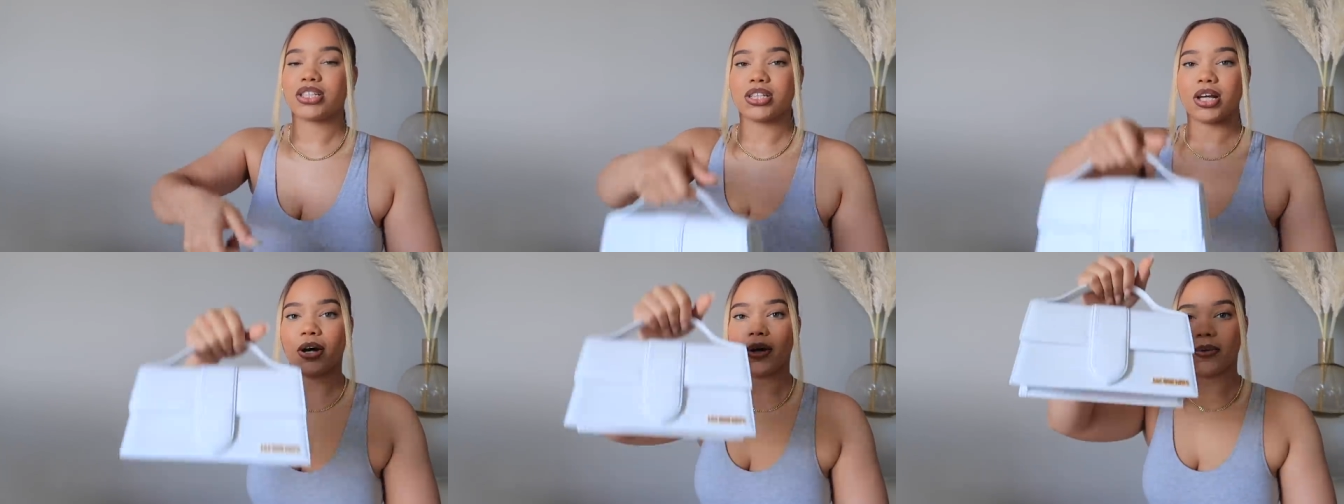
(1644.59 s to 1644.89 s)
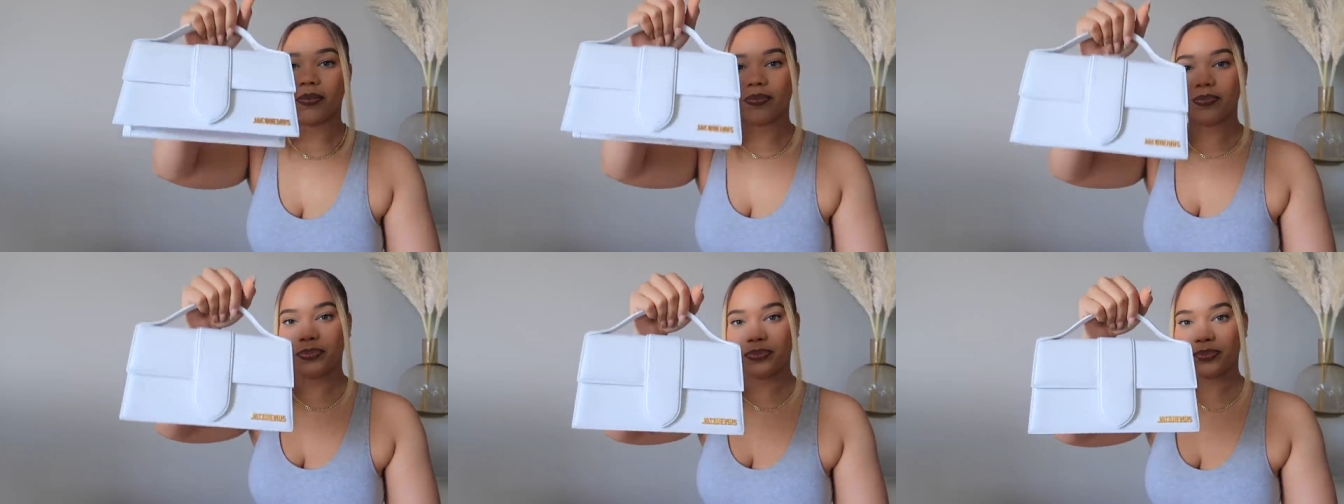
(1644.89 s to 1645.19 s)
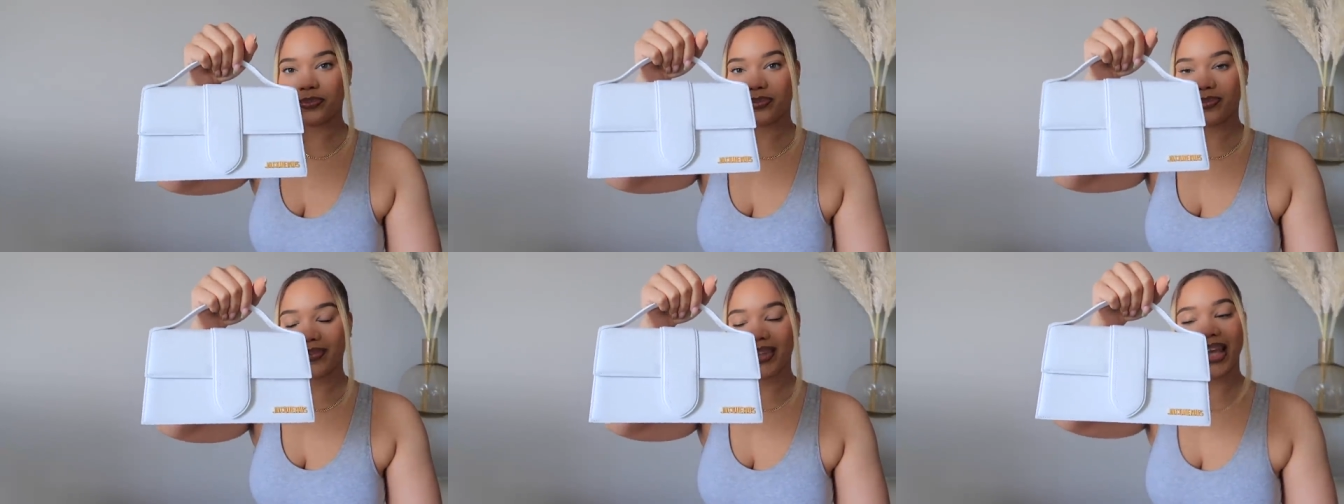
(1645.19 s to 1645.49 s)
So
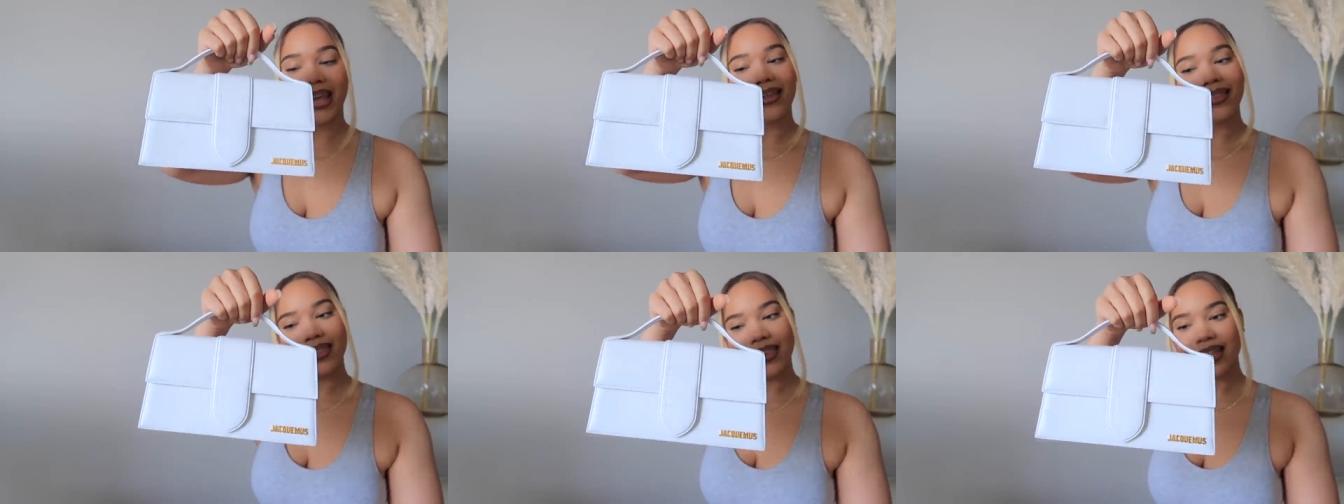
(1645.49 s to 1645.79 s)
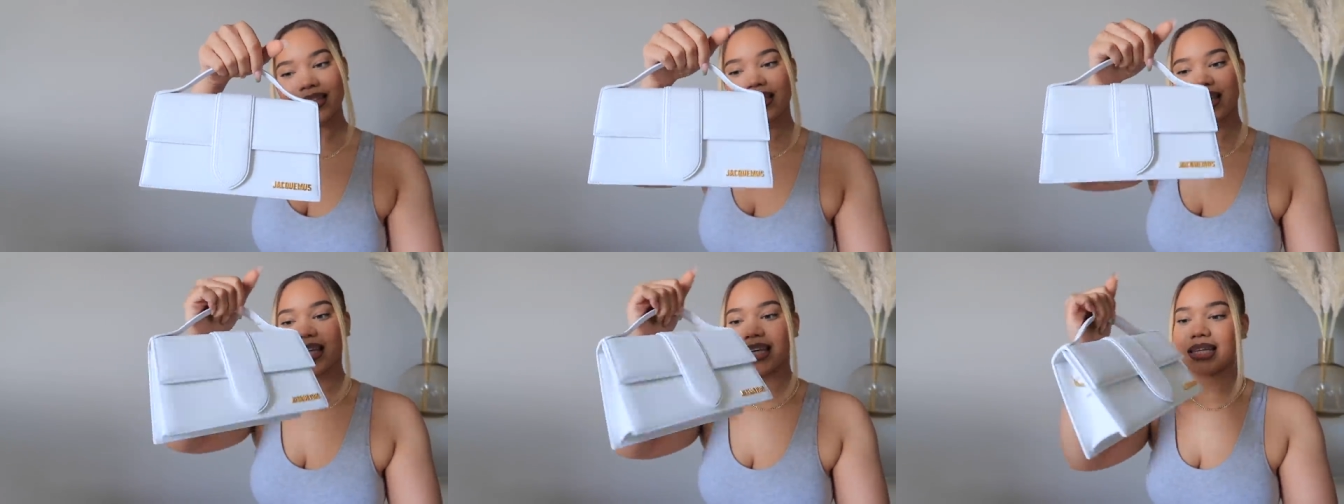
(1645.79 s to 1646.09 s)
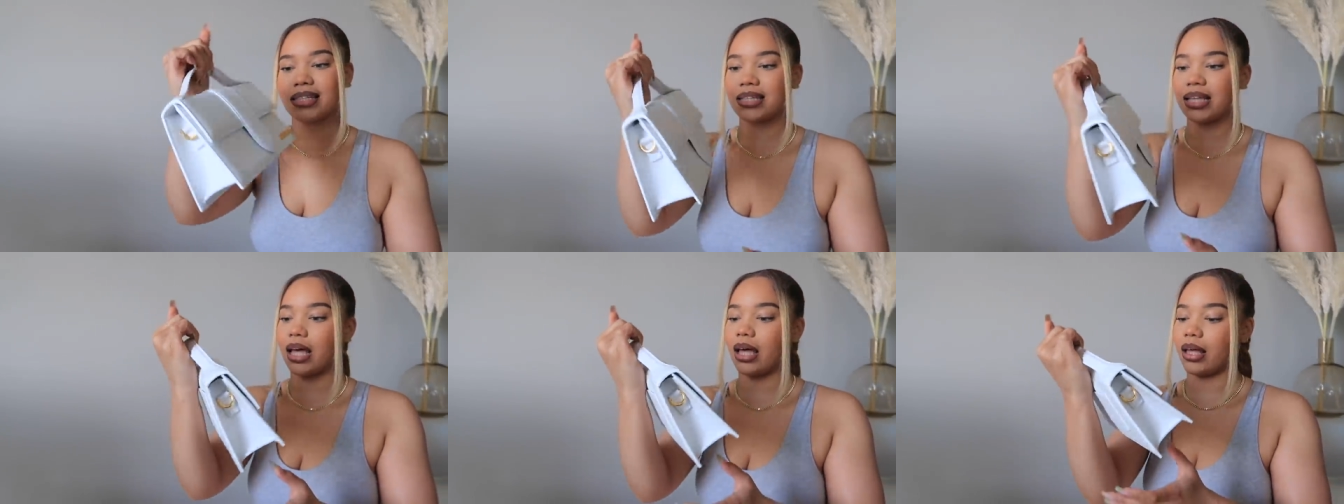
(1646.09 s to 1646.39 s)
this
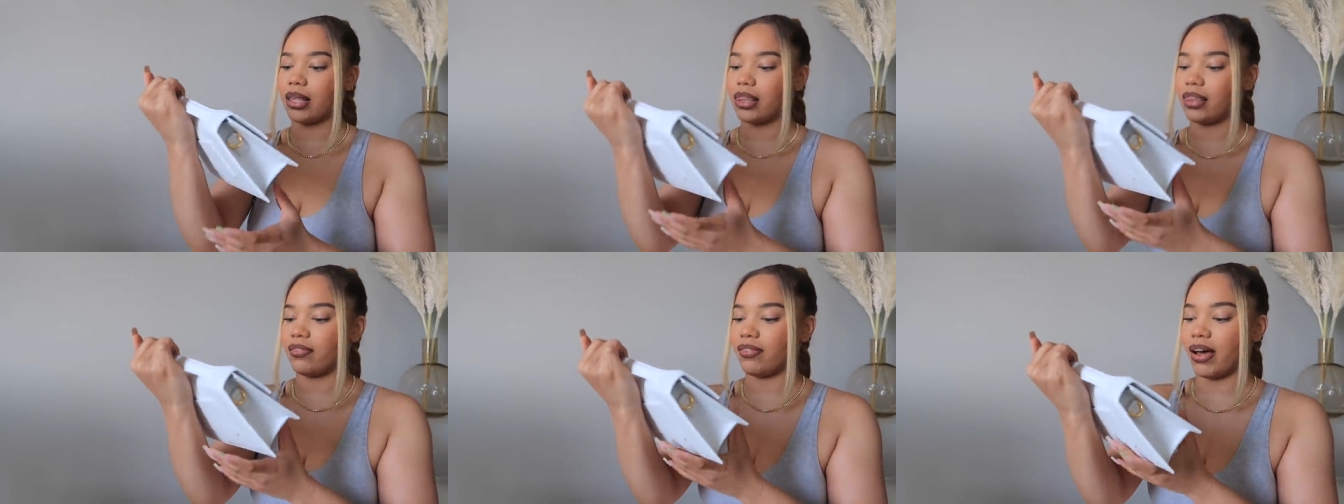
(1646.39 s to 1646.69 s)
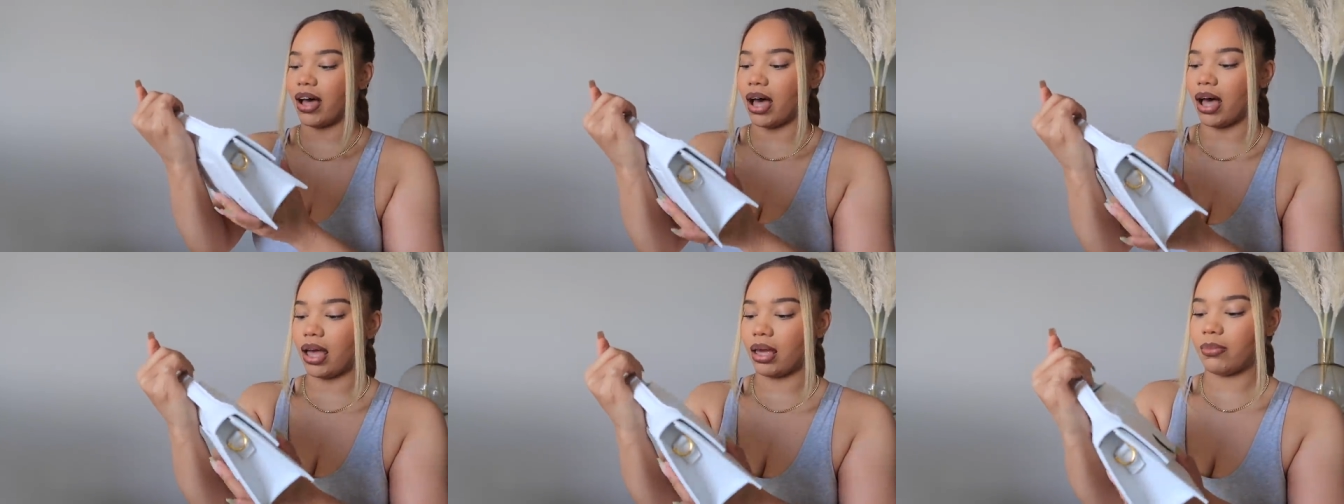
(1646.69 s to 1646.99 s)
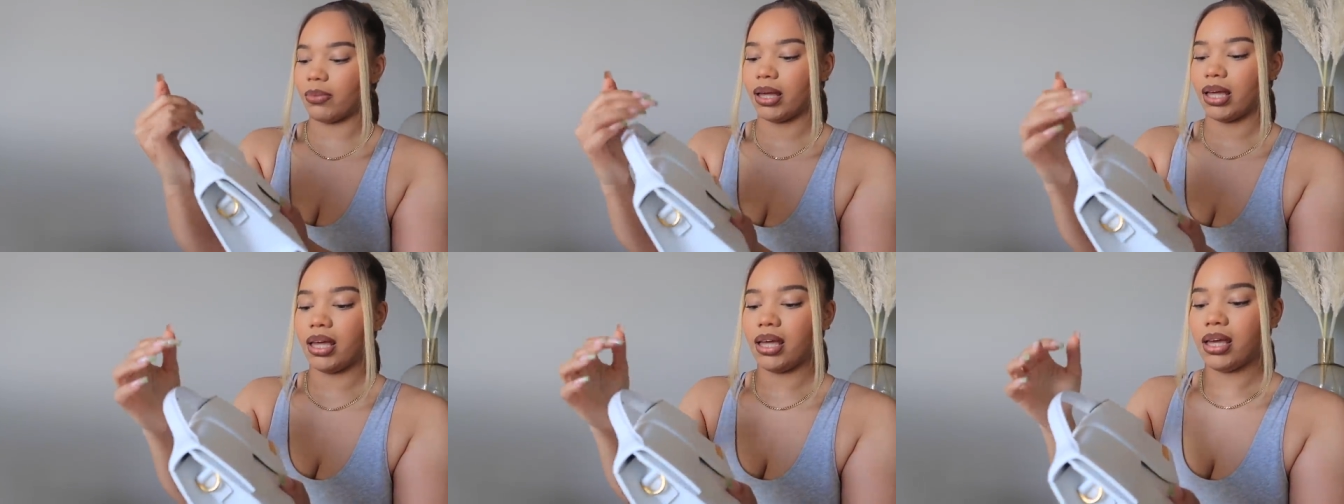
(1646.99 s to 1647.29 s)
is the
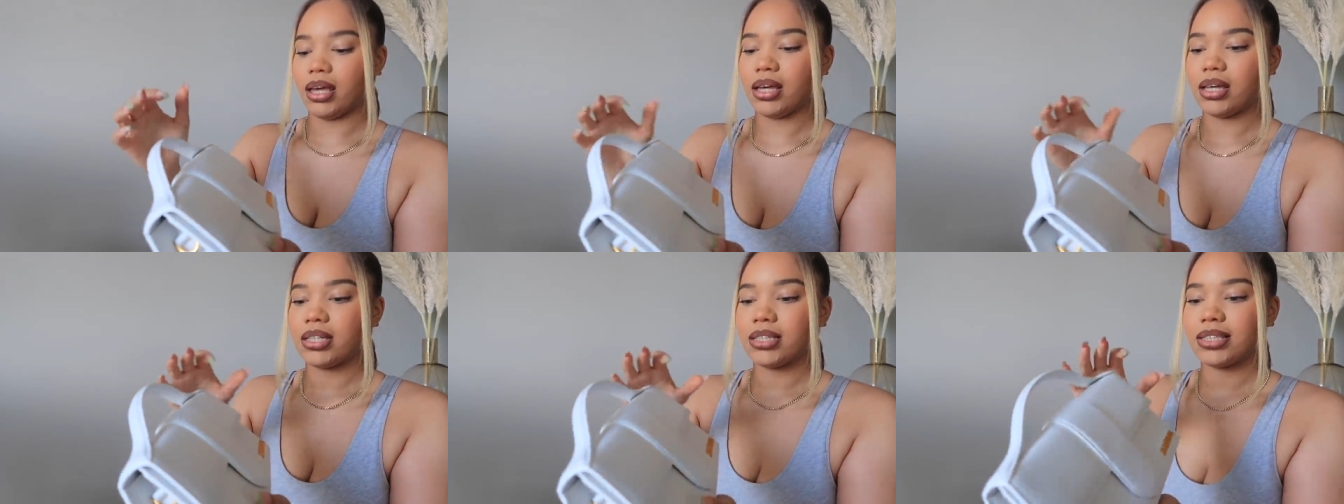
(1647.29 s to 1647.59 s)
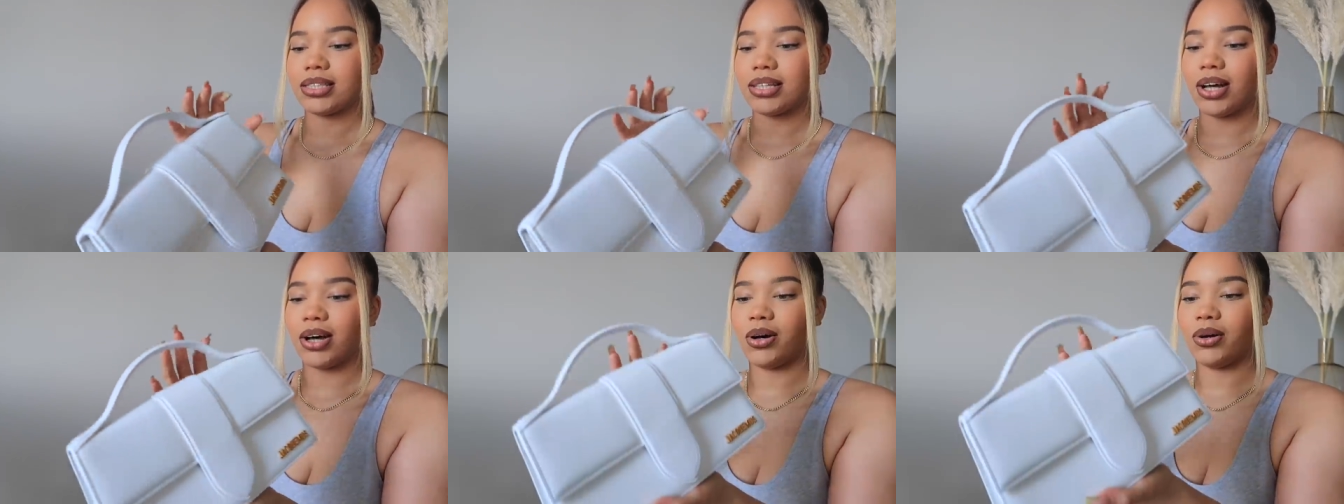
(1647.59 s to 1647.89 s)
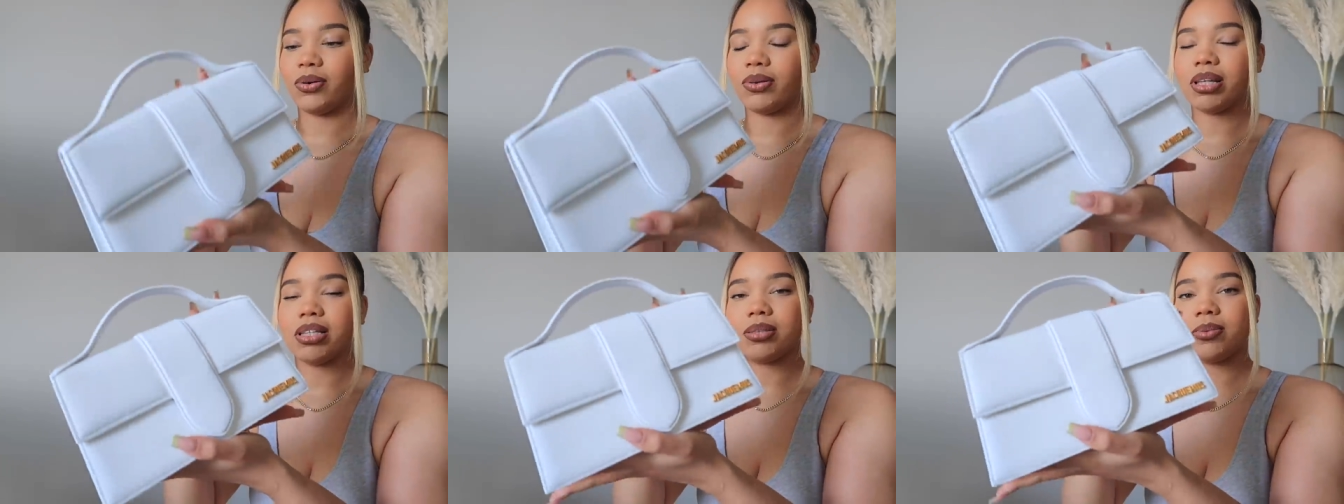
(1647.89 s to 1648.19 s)
vibe.
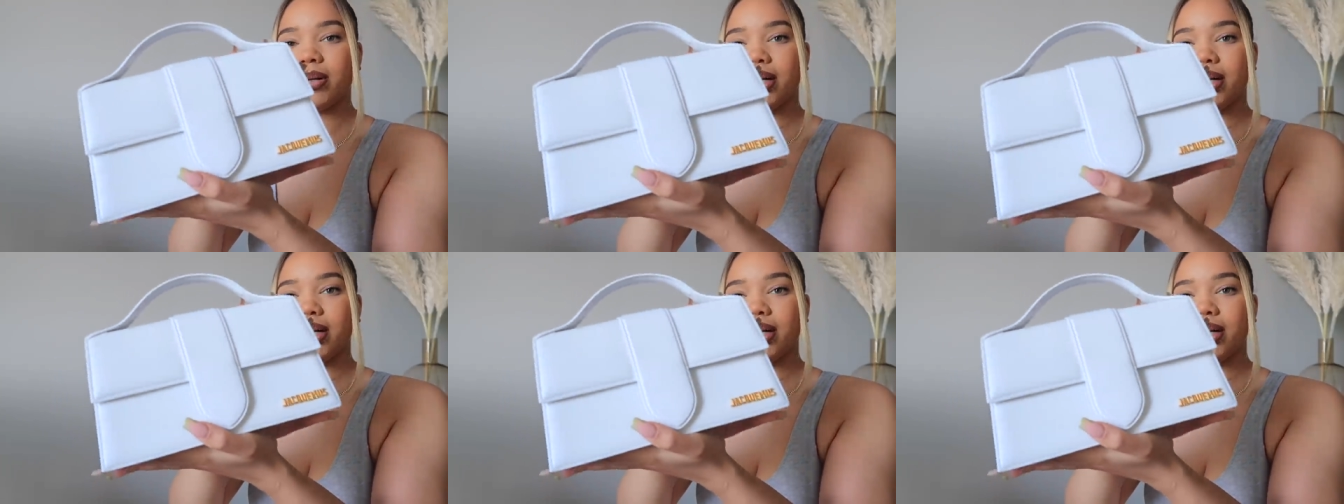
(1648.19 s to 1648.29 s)
So this is